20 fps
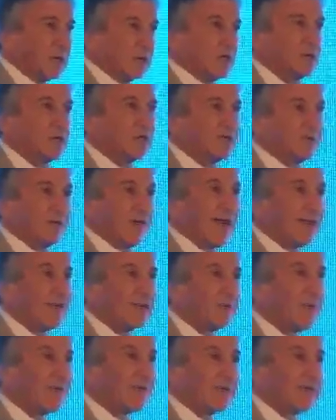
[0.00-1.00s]
to
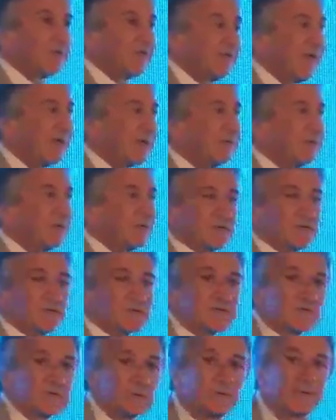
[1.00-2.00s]
evaluate the effectiveness
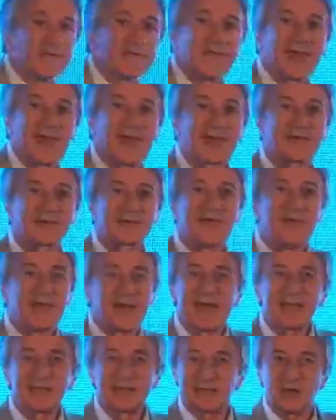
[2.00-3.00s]
of display ads,
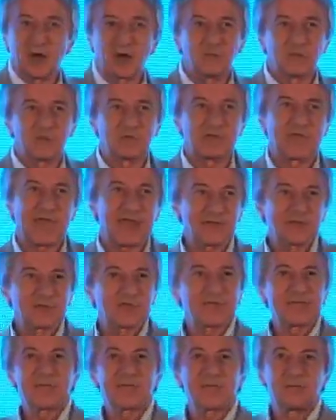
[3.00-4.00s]
I can almost
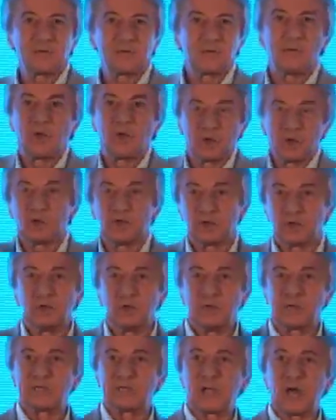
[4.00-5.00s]
guarantee you that
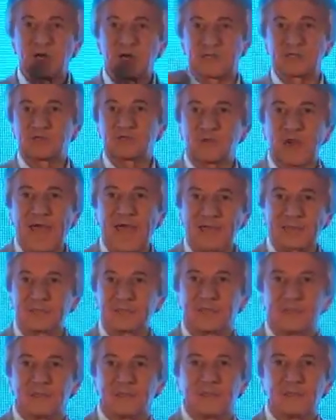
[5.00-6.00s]
you will not
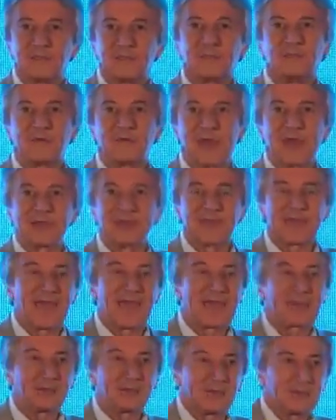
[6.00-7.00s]
attract the branding
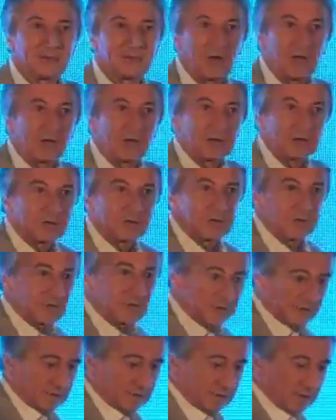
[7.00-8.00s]
ad dollars
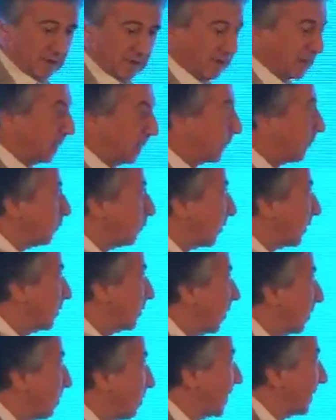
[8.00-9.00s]
that we
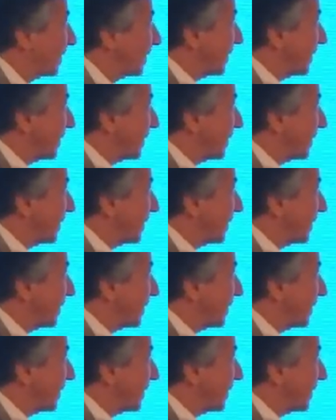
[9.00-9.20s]
all want to